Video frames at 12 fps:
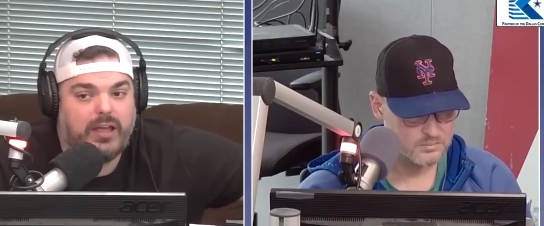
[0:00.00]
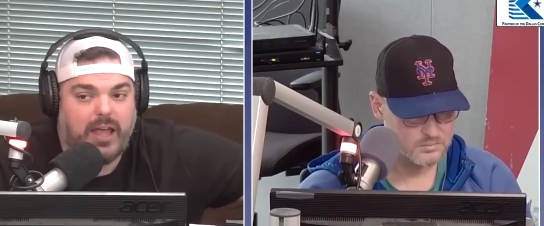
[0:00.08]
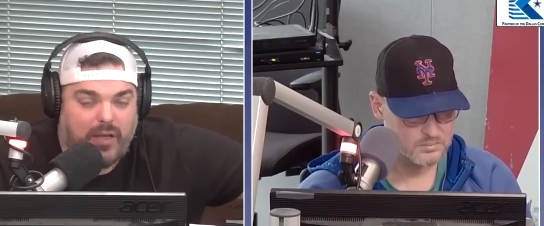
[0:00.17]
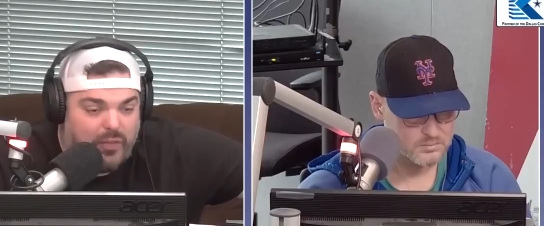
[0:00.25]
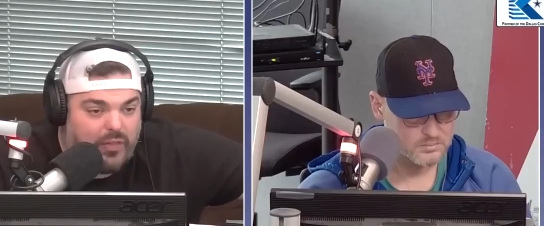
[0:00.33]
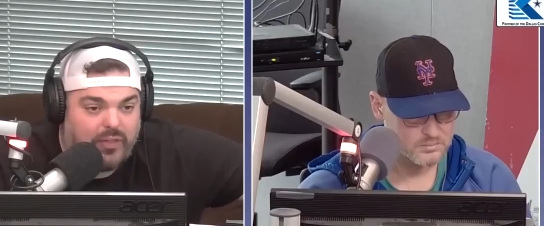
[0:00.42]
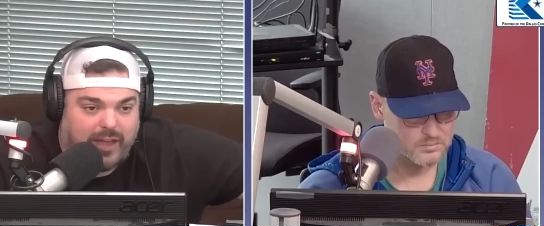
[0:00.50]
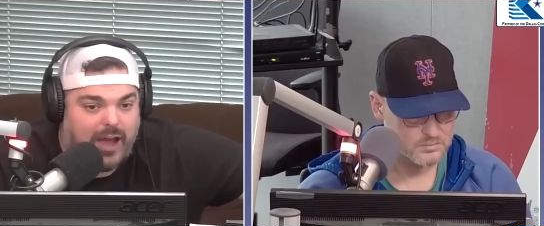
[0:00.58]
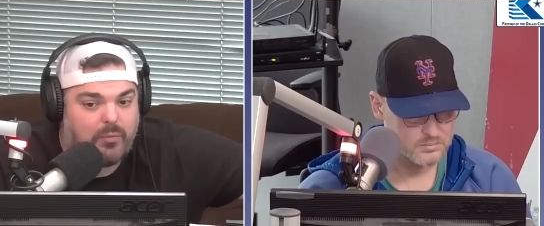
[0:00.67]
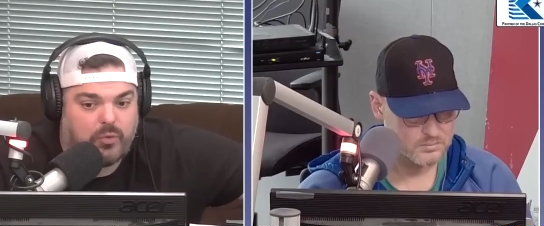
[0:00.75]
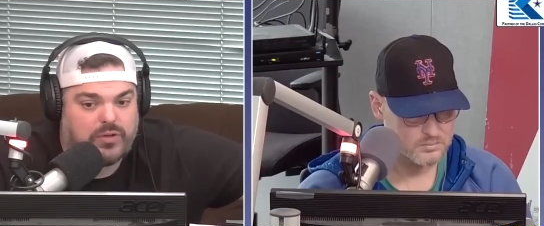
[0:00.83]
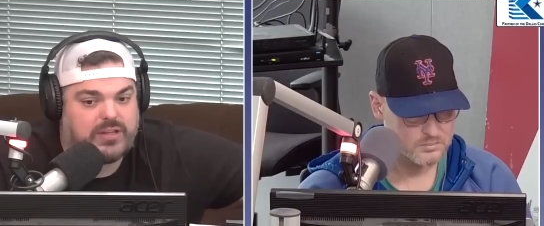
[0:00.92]
Speaker 1: And then the
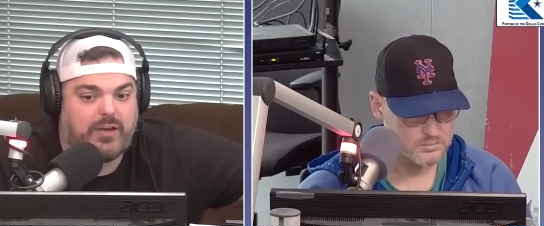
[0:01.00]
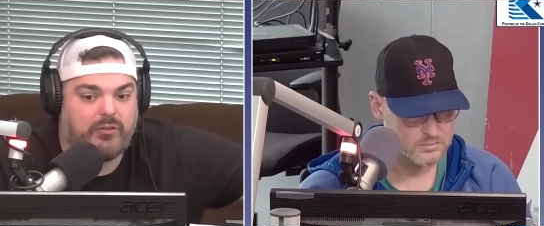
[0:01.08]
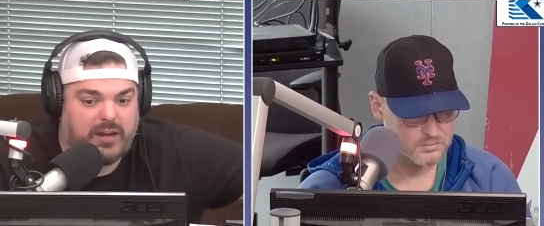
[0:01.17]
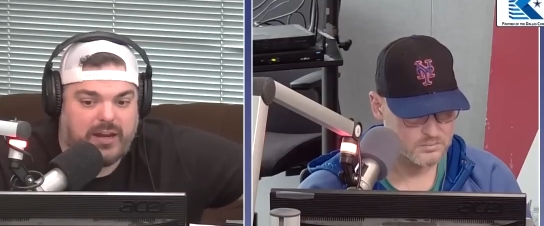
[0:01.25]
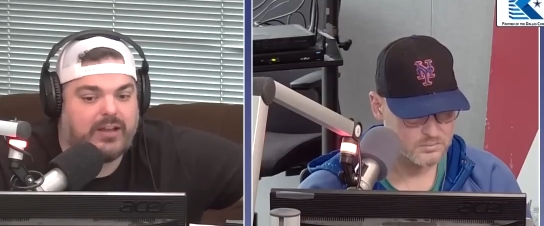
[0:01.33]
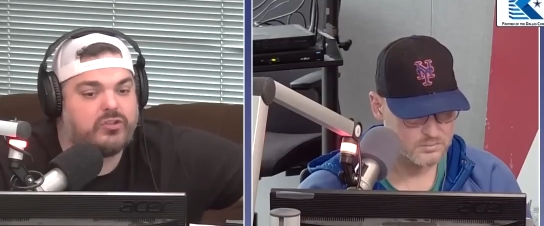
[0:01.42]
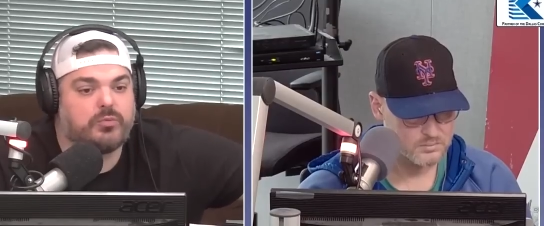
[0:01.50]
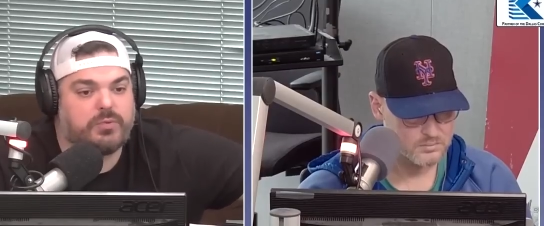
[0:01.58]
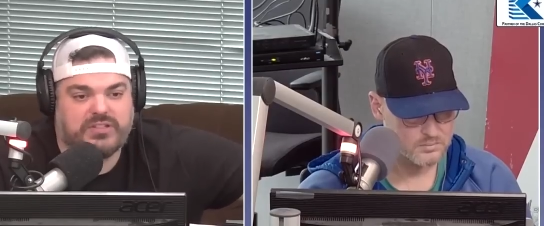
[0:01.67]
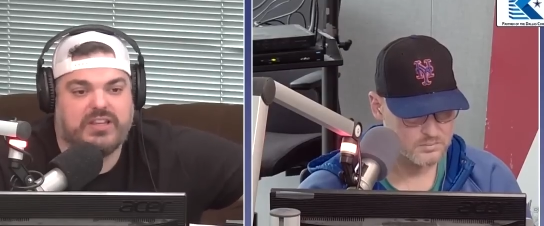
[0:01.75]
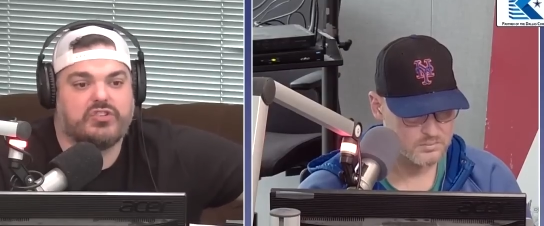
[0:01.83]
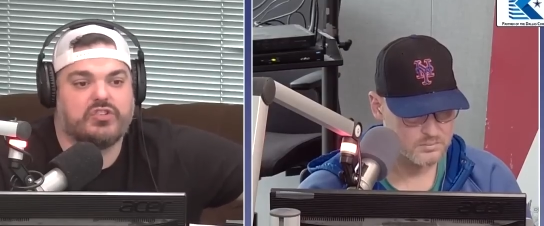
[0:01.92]
Cowboys have an extra
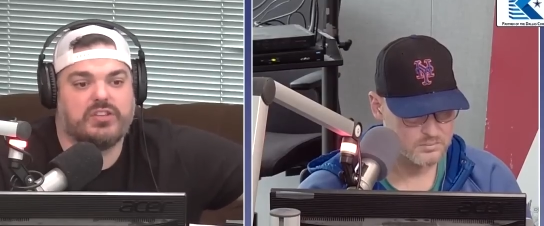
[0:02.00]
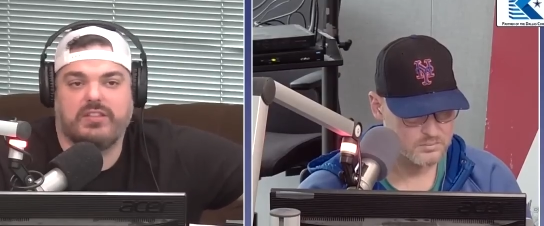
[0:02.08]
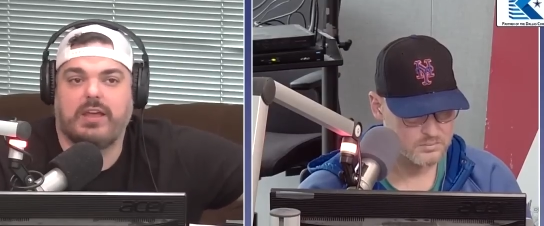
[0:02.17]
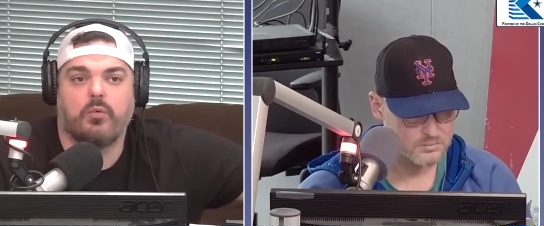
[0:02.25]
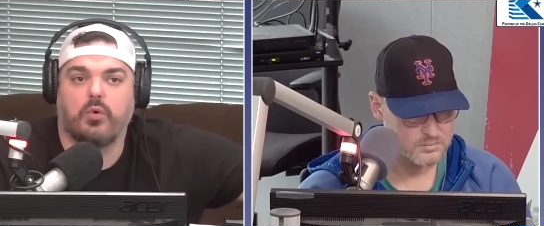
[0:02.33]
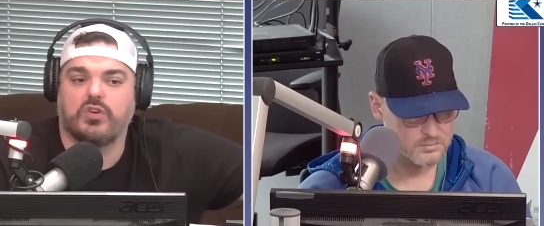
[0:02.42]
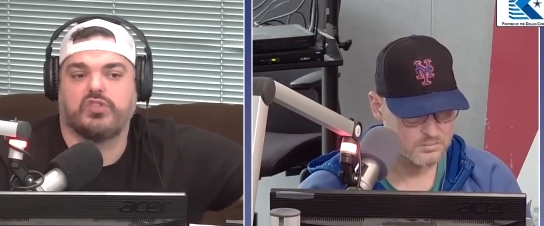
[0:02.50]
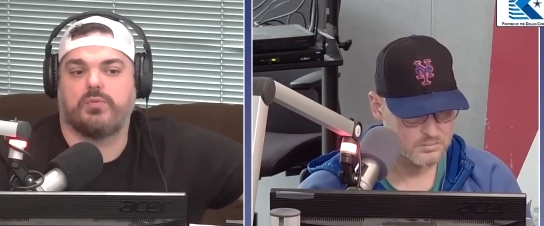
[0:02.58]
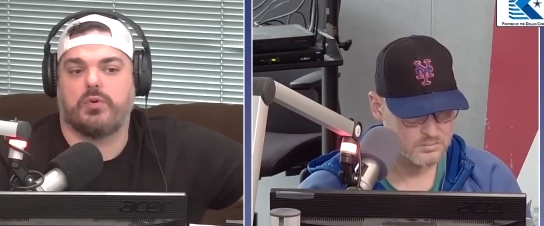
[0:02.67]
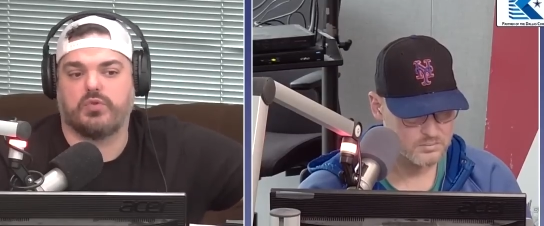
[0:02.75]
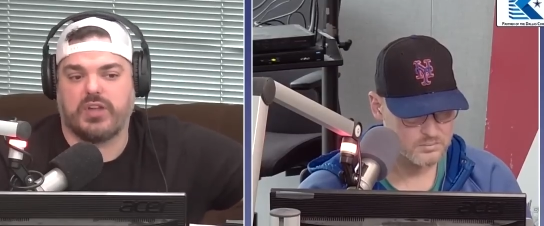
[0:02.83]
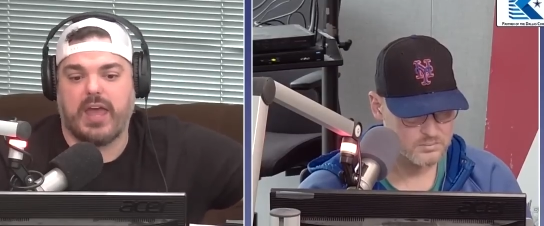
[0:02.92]
possession that they weren't
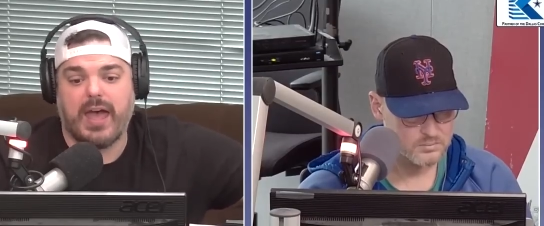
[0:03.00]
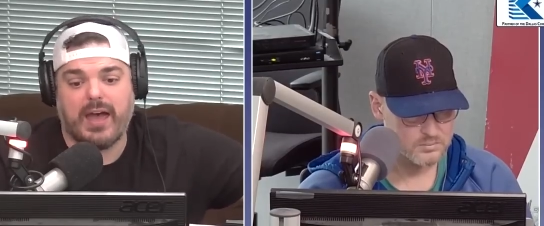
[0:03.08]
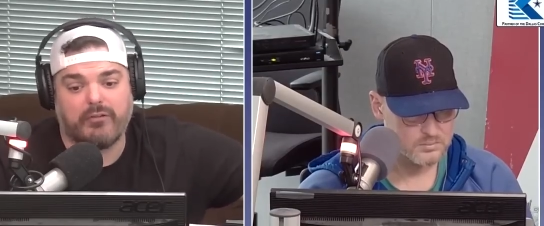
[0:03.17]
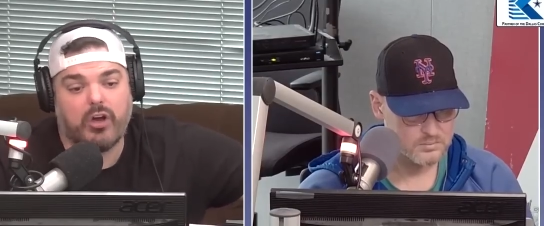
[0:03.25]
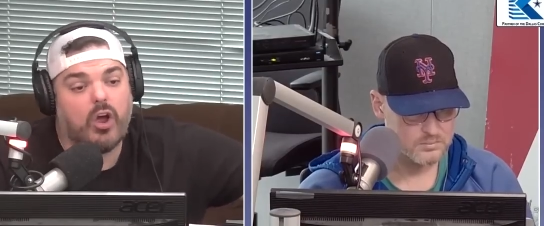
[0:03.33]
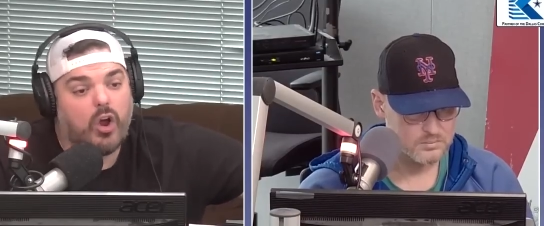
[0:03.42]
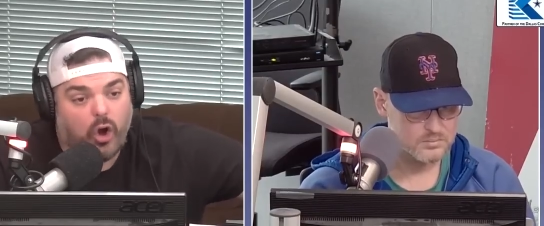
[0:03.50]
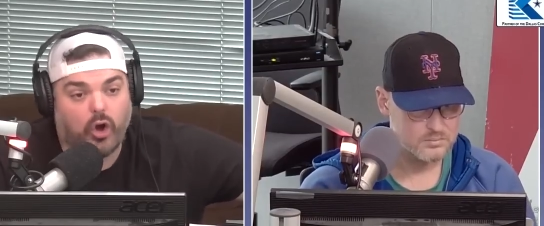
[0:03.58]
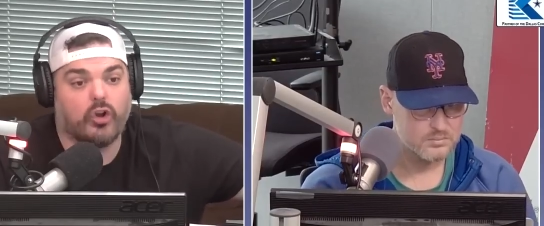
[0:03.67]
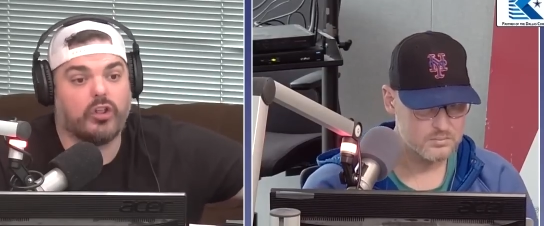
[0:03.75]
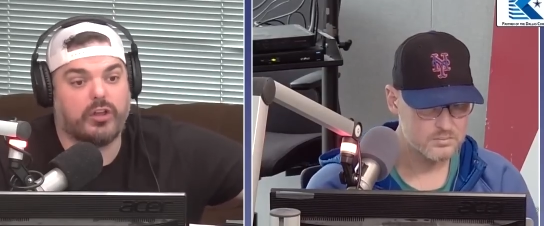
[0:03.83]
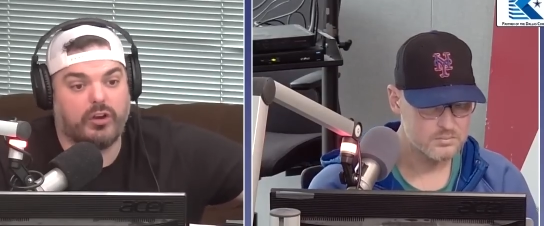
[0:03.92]
supposed to have
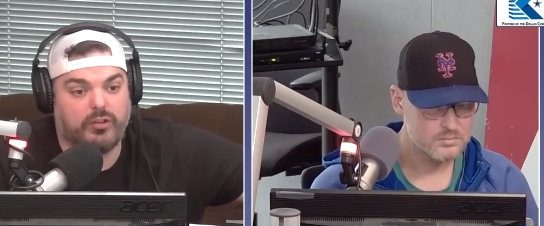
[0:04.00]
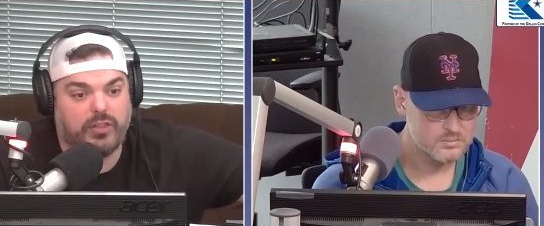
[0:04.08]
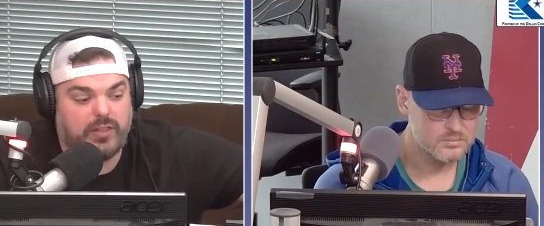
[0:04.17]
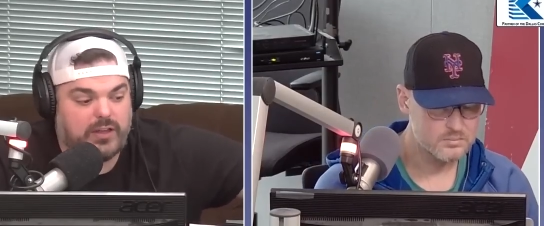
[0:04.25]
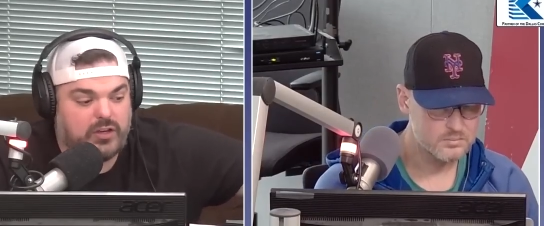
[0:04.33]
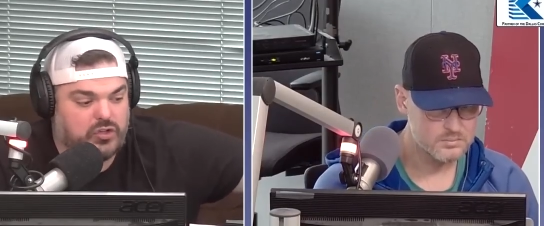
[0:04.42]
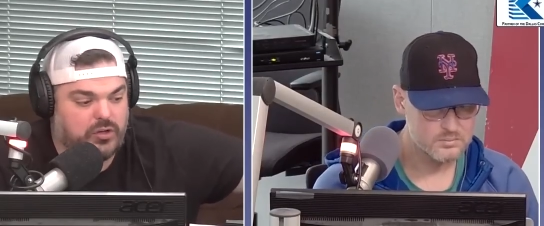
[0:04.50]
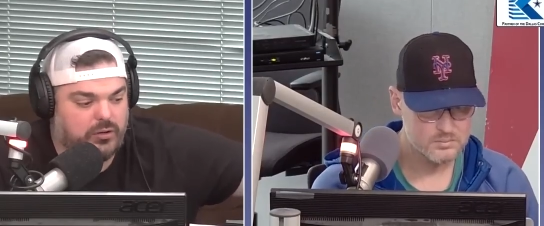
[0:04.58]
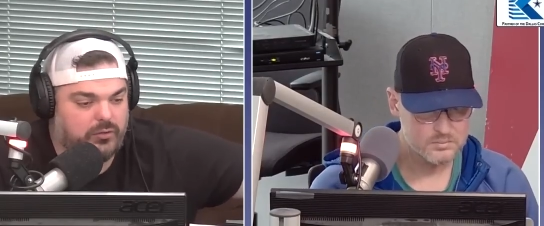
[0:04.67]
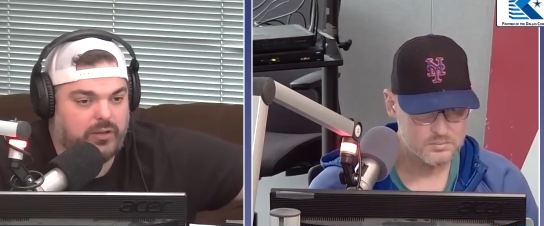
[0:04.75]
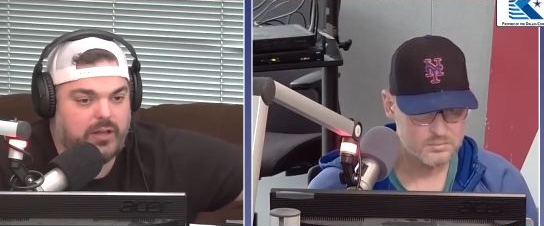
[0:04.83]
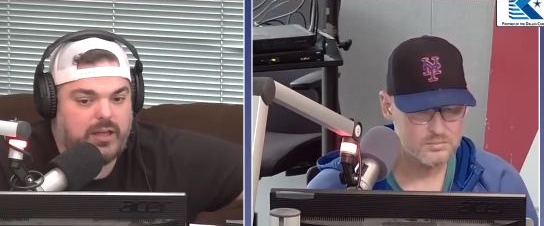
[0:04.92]
earlier than they should
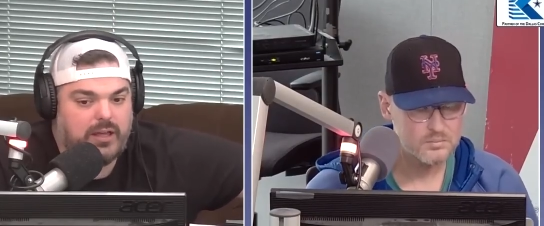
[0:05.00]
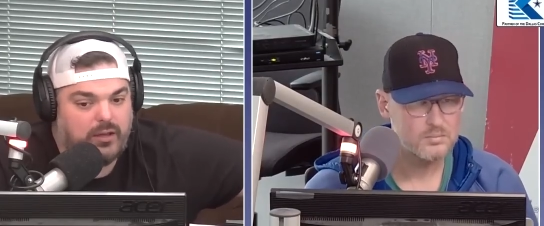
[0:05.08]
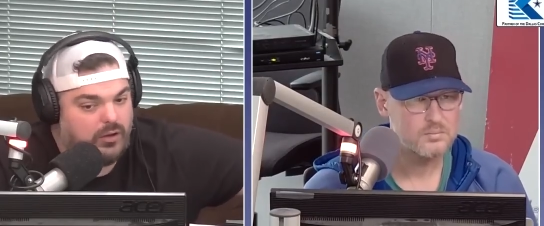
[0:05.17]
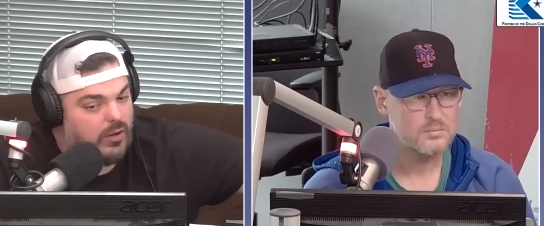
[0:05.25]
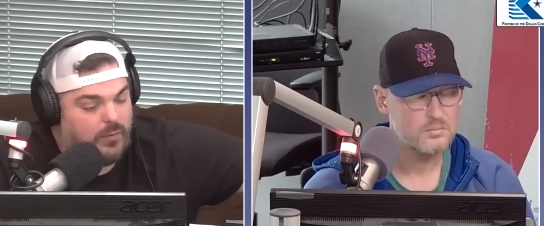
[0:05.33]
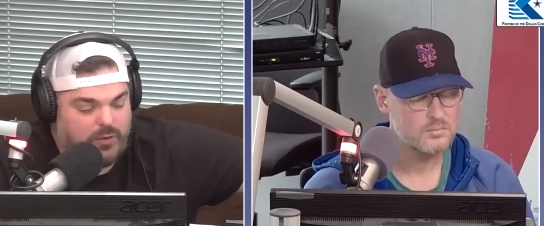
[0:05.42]
have. I mean,